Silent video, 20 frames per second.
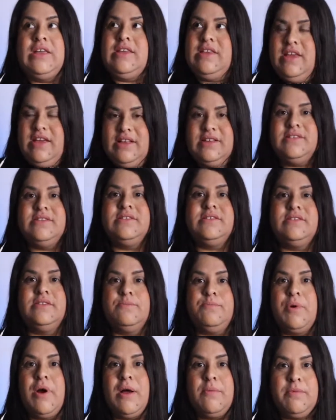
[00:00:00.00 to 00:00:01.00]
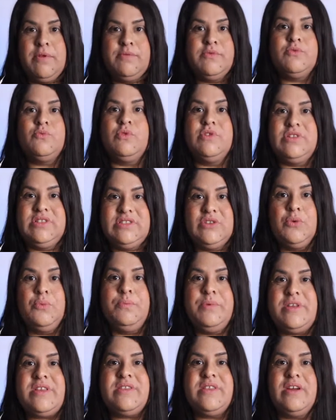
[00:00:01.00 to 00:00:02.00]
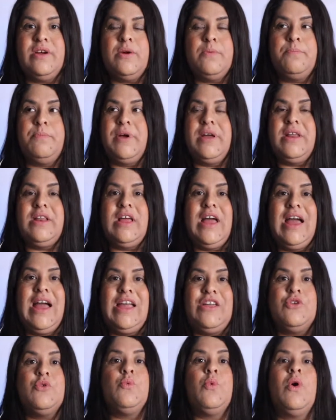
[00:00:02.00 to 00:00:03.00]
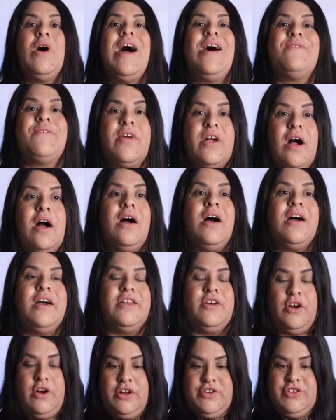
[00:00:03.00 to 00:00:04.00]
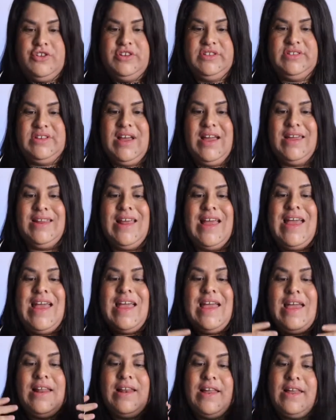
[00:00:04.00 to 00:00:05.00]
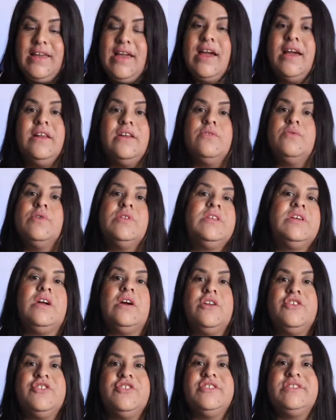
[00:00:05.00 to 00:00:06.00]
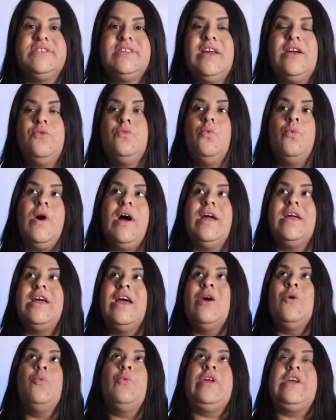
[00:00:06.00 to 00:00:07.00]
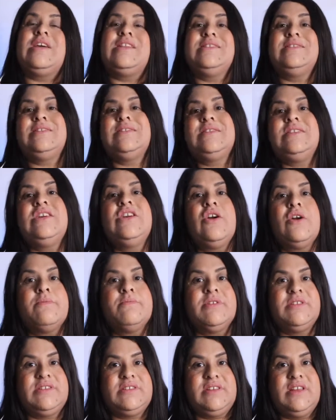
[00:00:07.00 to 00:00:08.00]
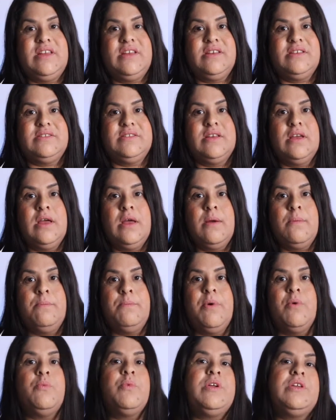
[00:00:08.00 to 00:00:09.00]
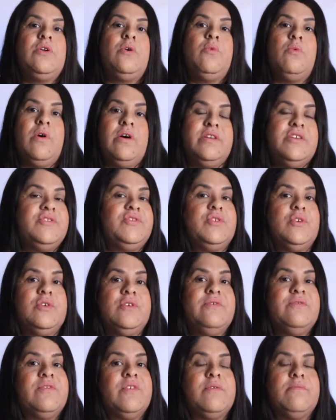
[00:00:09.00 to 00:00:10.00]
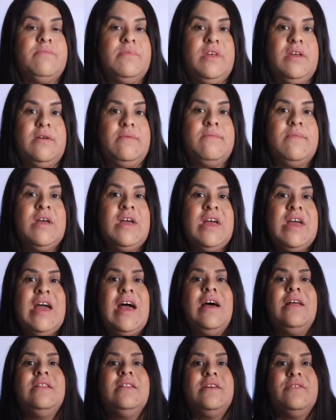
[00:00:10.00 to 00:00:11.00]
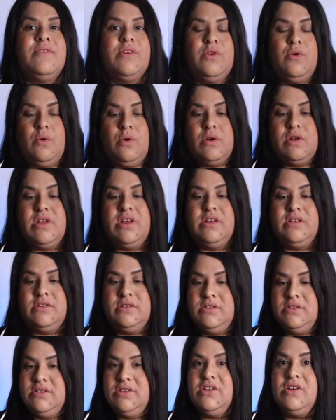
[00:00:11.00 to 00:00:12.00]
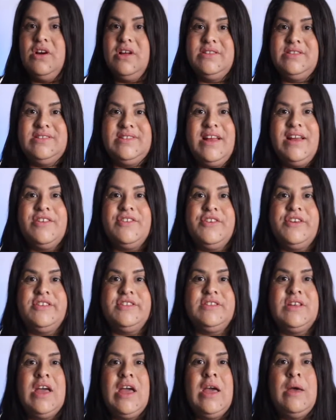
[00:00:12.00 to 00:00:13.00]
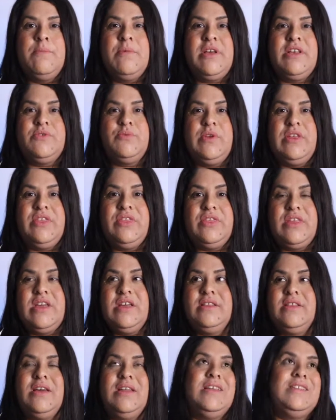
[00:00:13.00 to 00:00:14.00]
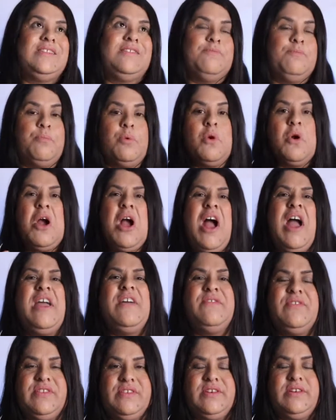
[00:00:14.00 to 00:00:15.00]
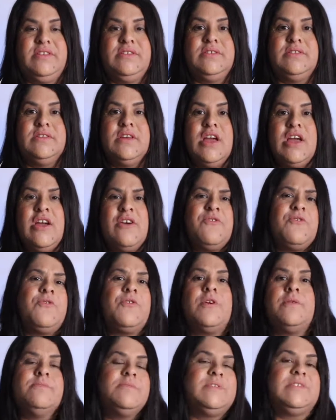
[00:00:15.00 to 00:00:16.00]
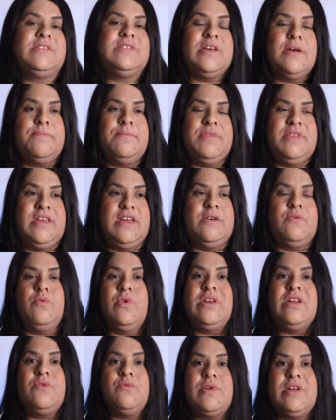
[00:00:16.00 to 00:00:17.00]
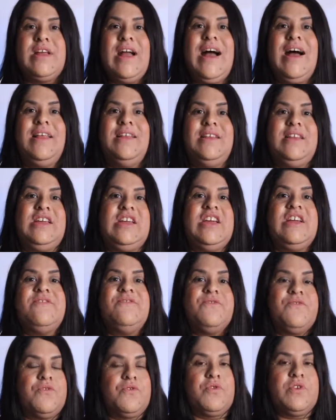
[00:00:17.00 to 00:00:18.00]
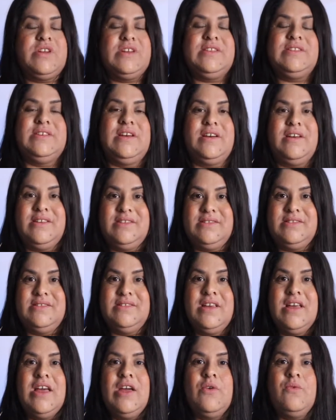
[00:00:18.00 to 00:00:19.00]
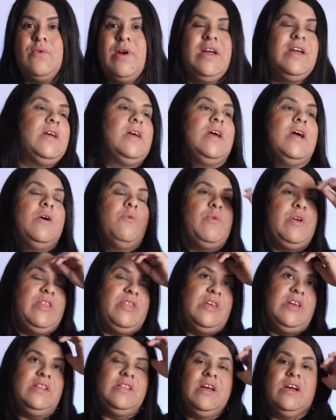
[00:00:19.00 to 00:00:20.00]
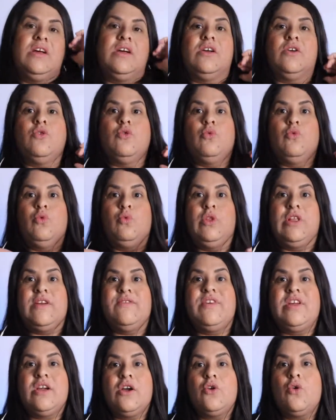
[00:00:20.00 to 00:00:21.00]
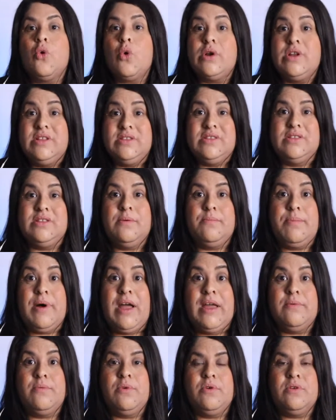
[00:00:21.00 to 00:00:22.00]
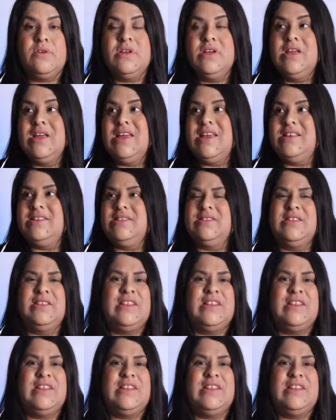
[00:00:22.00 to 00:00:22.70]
Yes, problems will still be there, but you will have God on your side. And I can't really understand why we can see our mistakes, but we don't want to turn from them and live according to God's standards, because we think that it deprives us from something when in reality it frees us, right? We think that living according to the Bible is